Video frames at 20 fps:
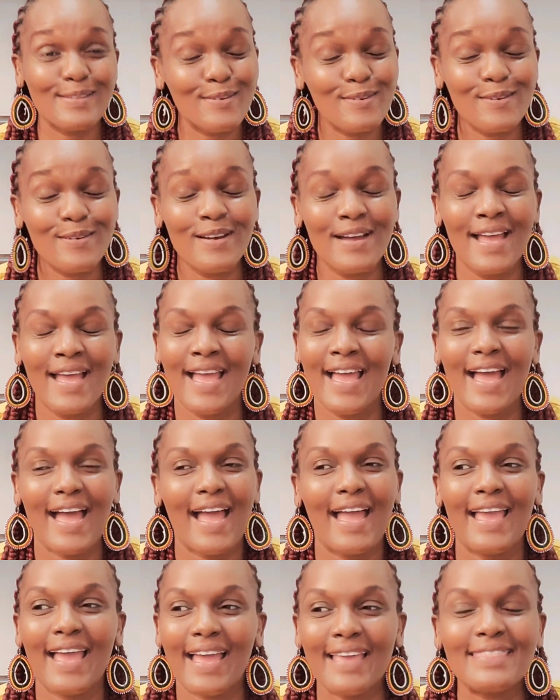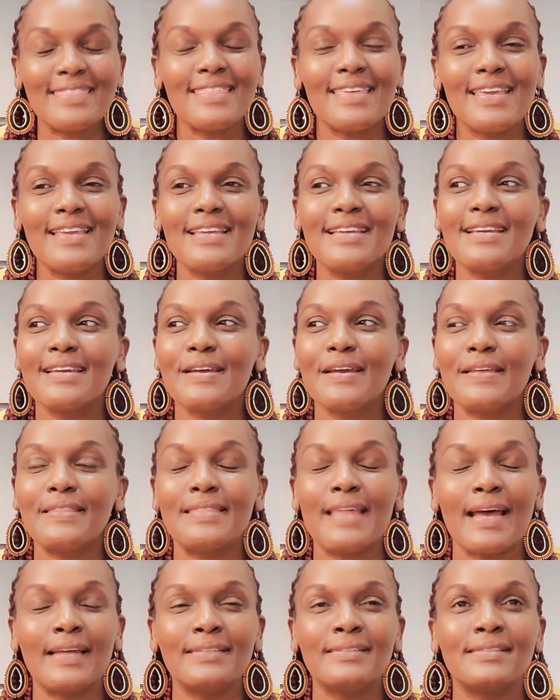You know, I think
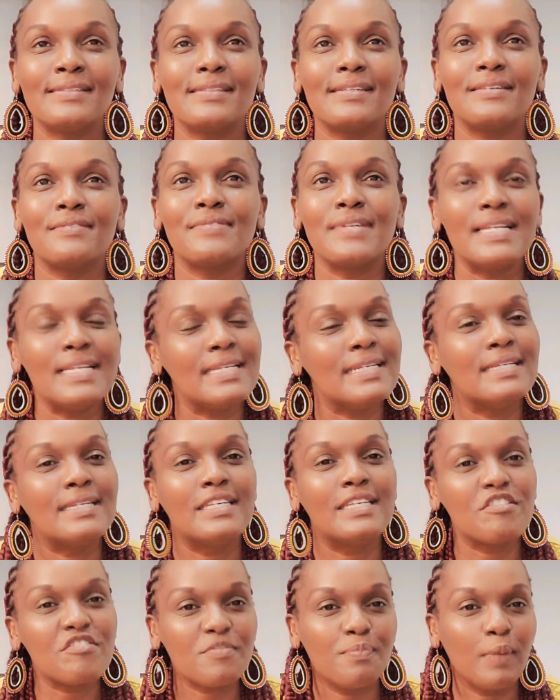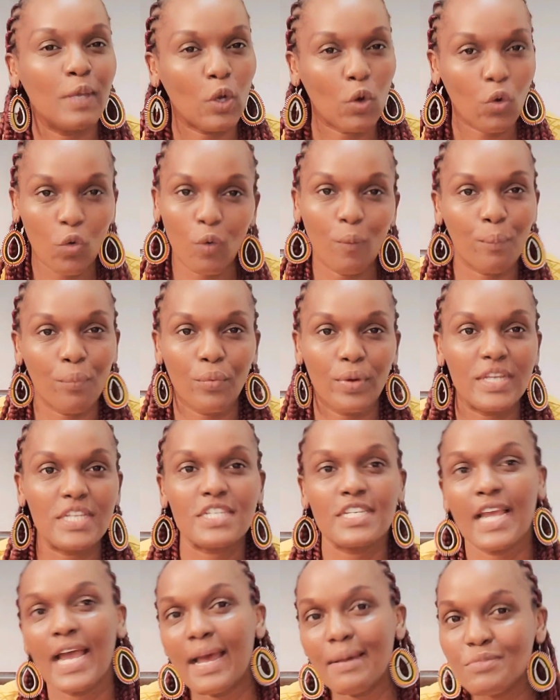that really gives me hope when
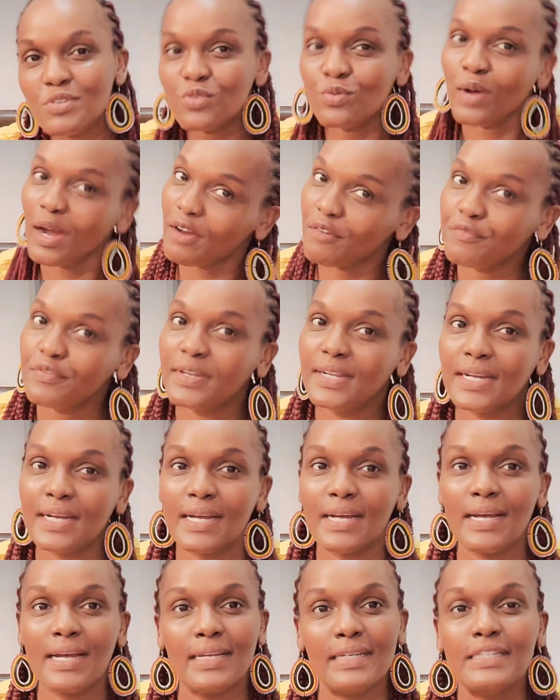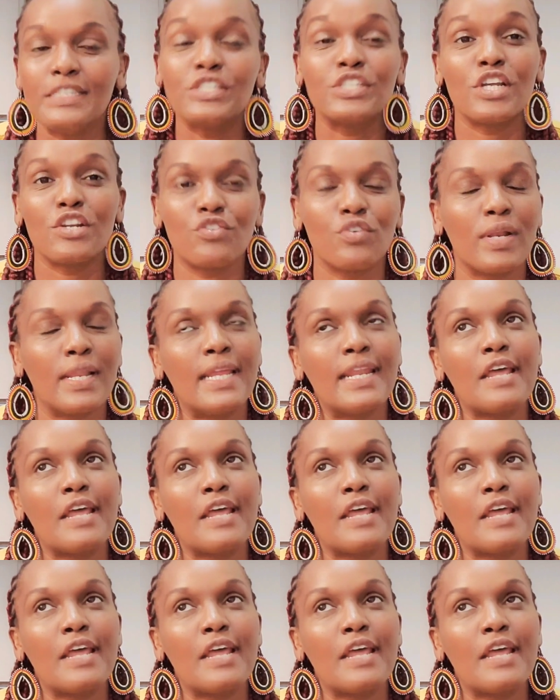it comes to Africa in general.